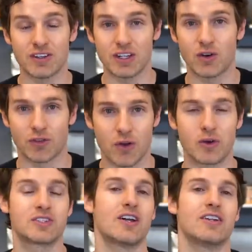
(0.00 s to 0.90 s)
video or
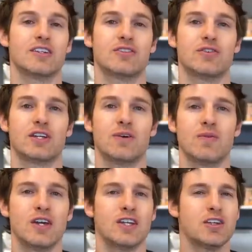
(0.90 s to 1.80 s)
focused on in this video,
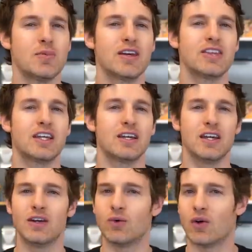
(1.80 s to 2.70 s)
you might think,
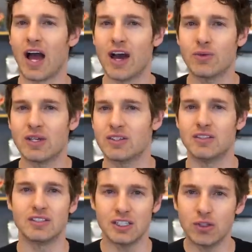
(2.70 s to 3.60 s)
well, how do we
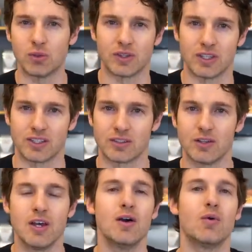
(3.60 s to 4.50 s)
deal with this?
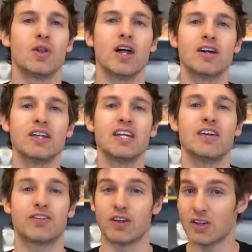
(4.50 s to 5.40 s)
Well, luckily
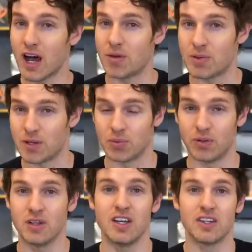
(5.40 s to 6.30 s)
for a lot of
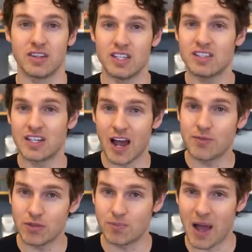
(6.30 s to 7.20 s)
people, these
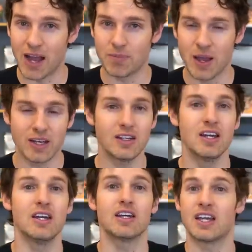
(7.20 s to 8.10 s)
types of back pain
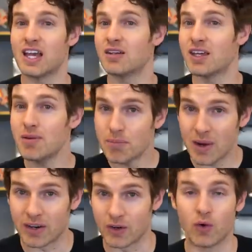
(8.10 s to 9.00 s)
can get
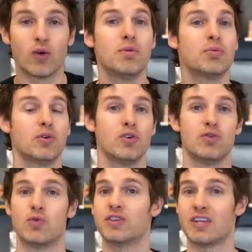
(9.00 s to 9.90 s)
better or
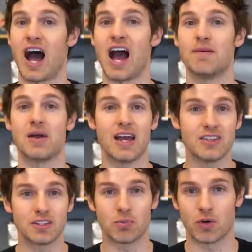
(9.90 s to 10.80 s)
improve with time
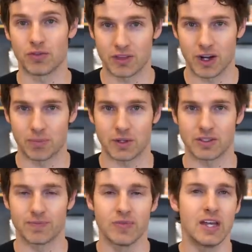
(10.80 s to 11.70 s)
and supportive
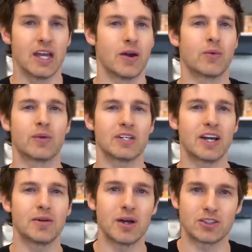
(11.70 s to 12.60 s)
therapies. And when we're
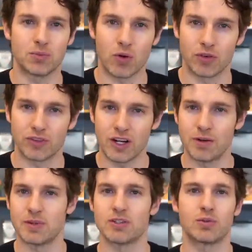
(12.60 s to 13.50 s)
talking about supportive
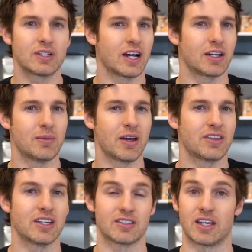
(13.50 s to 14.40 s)
therapies, we're talking about
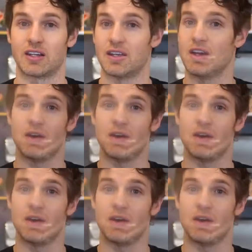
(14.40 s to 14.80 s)
things like